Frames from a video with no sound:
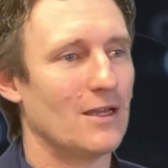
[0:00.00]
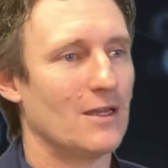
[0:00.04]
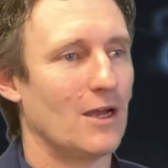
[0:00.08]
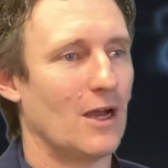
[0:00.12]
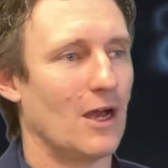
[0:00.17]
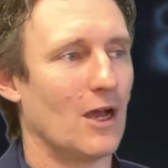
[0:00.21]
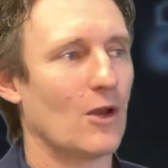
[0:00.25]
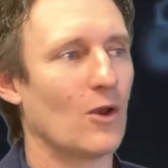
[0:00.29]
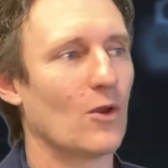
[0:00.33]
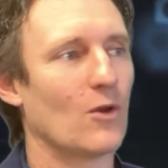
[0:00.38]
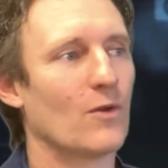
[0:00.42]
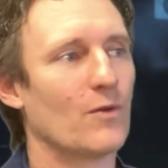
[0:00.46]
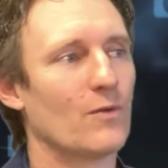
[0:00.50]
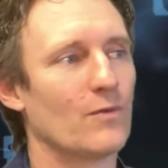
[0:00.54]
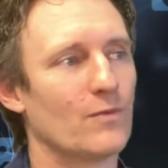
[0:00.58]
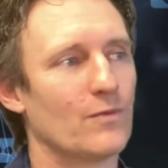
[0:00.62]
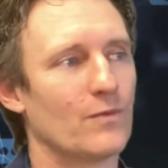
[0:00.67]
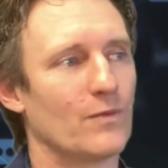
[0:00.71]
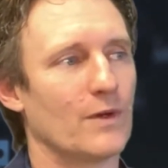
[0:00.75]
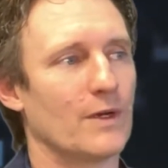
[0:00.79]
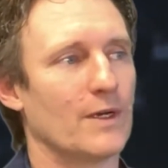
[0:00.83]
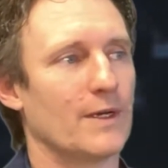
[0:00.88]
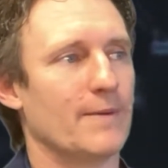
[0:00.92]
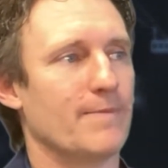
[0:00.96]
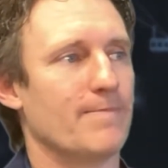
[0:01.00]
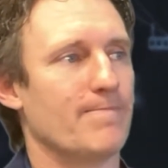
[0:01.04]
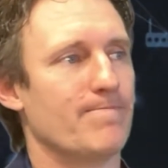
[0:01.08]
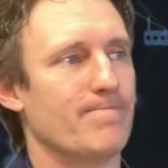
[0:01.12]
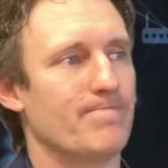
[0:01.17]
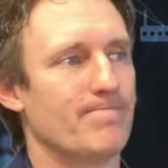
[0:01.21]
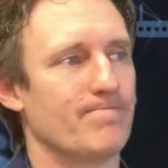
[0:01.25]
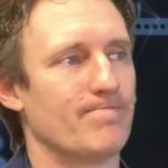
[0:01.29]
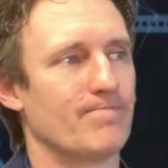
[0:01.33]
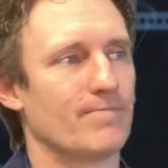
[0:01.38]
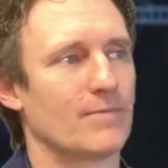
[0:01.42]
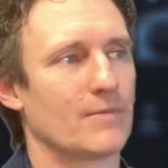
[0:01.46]
A lot of
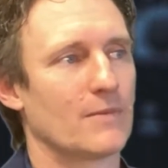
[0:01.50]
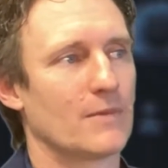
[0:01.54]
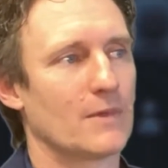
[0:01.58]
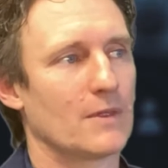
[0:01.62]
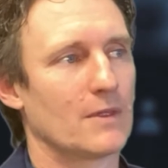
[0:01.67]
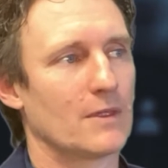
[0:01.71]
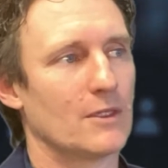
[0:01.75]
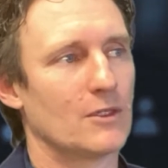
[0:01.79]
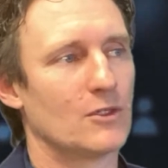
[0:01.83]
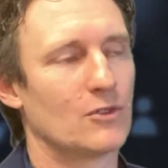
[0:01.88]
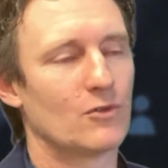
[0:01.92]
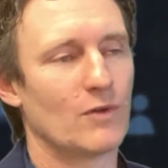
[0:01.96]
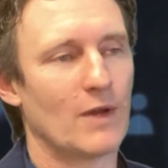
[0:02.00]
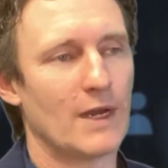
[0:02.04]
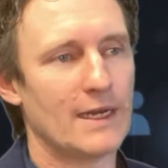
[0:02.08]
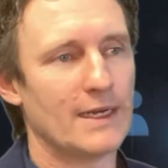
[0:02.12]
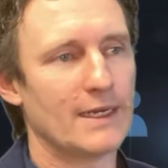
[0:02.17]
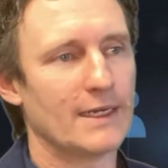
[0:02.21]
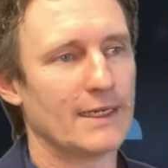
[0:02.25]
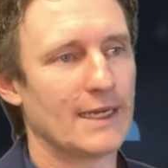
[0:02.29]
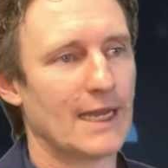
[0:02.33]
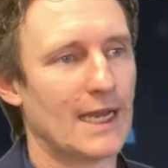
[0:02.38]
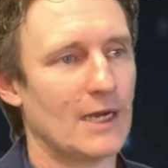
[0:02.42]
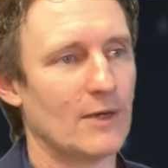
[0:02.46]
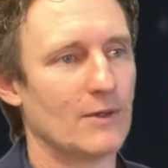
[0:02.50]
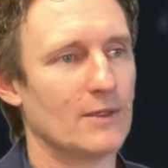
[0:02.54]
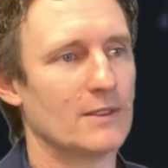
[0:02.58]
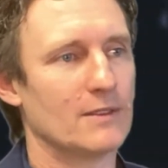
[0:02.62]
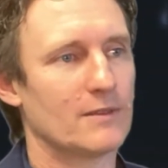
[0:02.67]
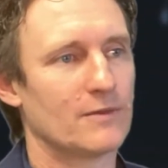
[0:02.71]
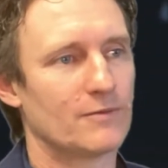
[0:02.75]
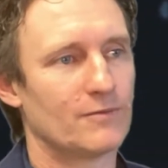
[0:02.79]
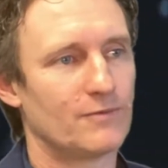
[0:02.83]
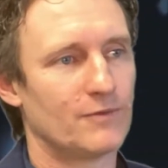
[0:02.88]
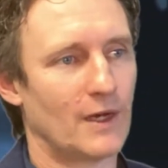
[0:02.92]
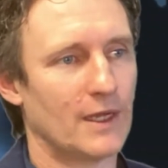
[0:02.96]
the trading now is
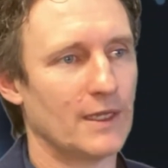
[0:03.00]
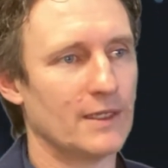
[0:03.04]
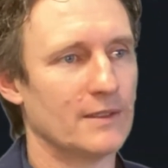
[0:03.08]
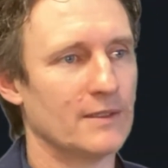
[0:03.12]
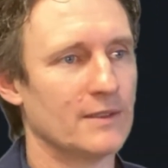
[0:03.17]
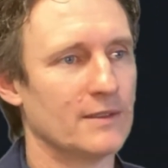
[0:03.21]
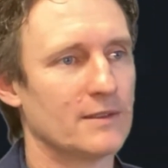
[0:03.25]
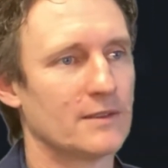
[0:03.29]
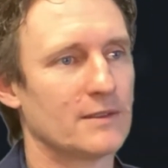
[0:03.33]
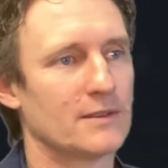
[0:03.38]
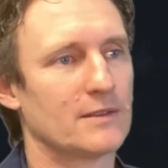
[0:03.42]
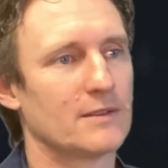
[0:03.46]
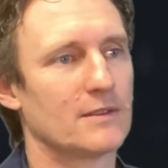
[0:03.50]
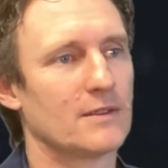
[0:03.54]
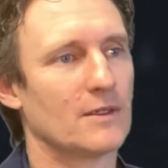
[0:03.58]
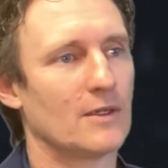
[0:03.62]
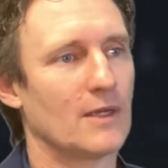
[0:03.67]
funds,